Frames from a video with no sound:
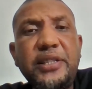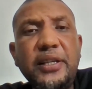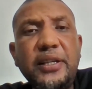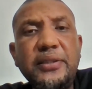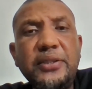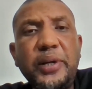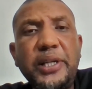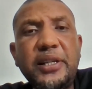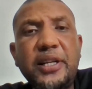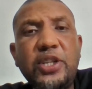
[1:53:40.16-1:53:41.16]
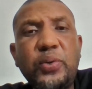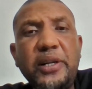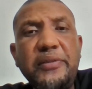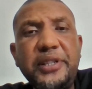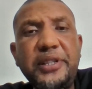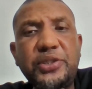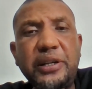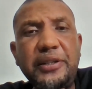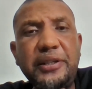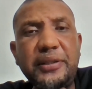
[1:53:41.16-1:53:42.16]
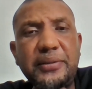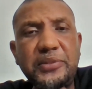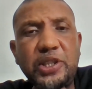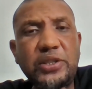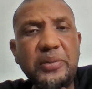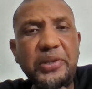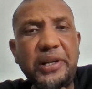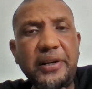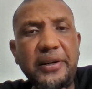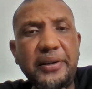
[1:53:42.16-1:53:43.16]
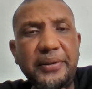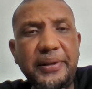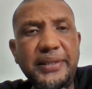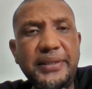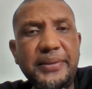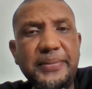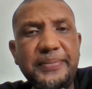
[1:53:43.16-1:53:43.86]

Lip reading: on a 12 years journey, just to be clear, right?